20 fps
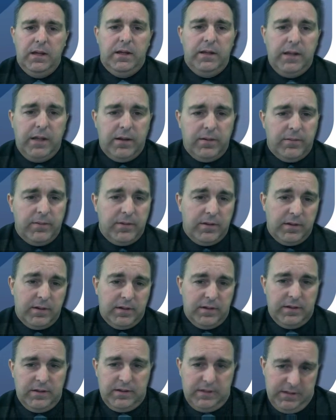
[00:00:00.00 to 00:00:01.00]
Now,
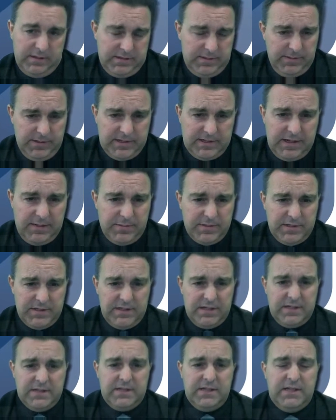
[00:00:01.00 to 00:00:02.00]
some examples of
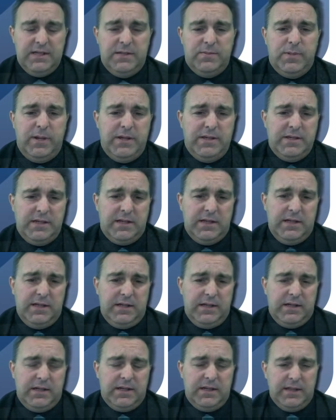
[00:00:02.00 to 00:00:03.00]
this is
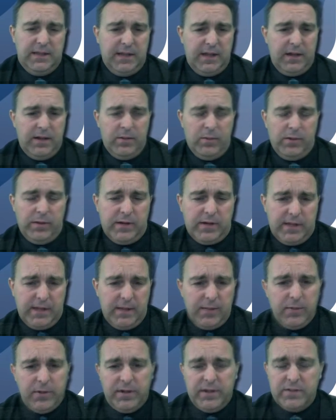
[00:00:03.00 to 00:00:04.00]
basically
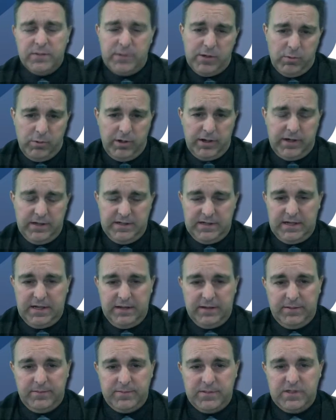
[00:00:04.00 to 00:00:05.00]
collaborates when you're working
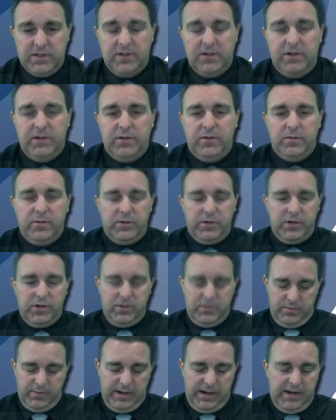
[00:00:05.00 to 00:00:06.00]
together. So
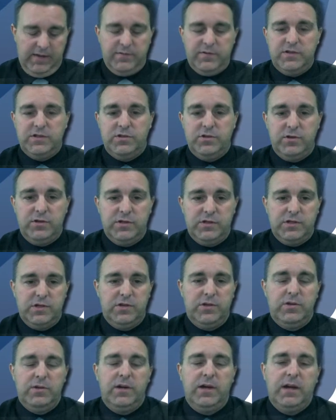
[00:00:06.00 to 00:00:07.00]
you may have students
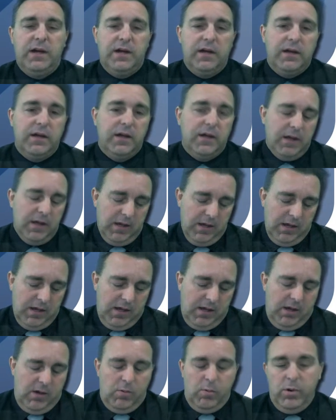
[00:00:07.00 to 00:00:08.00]
who are
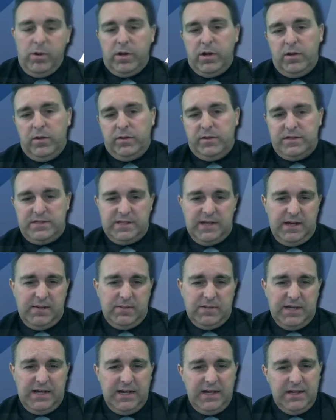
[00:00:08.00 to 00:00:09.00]
working on the same
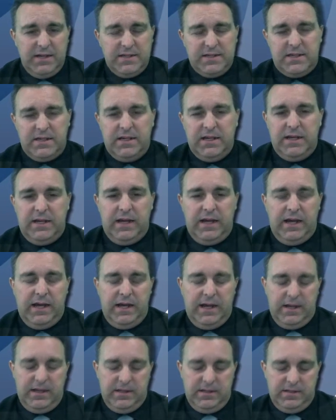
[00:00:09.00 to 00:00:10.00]
task
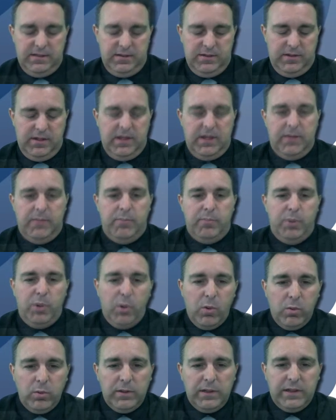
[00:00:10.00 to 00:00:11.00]
and they're
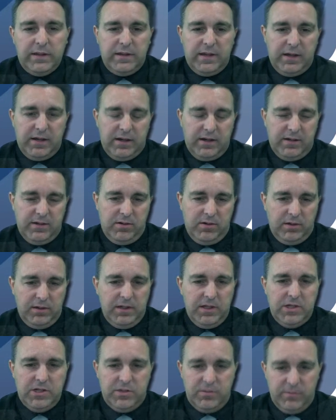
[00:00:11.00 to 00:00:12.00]
pooling their
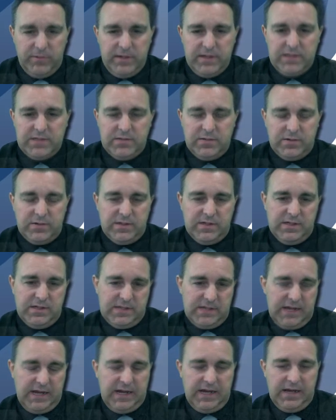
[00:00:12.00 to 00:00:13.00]
knowledge and resources
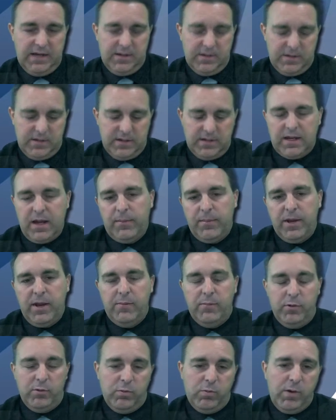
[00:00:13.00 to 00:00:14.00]
and coming
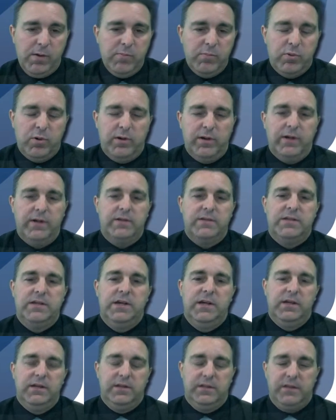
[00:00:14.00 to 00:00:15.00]
up with one product
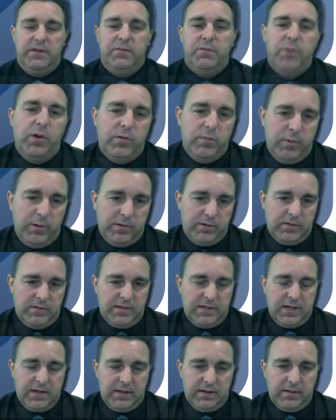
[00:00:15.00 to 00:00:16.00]
that they've both worked on
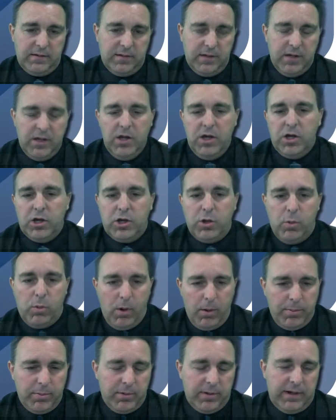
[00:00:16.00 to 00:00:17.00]
together.
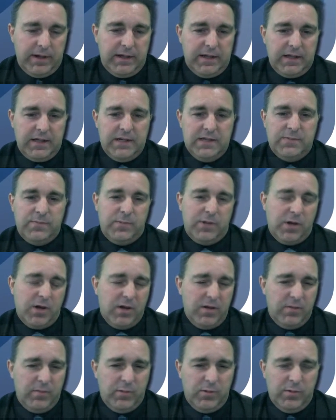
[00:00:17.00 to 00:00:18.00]
Cooperating is
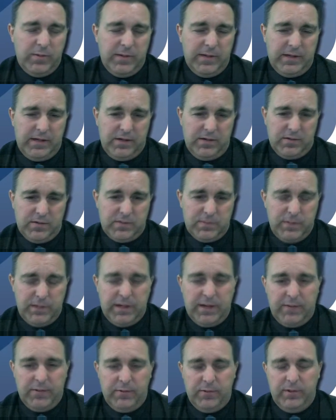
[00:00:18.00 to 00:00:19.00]
kind of more where you're splitting
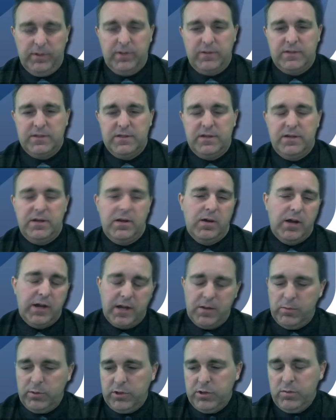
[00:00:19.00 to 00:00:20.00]
up the work. So you go,
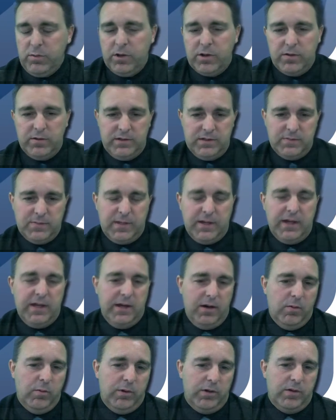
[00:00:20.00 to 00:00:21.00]
okay, well, you work on this part
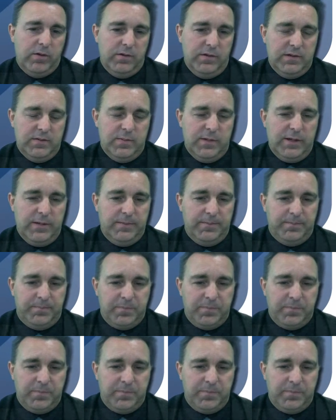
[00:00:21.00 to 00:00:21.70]
and I'll work on this part.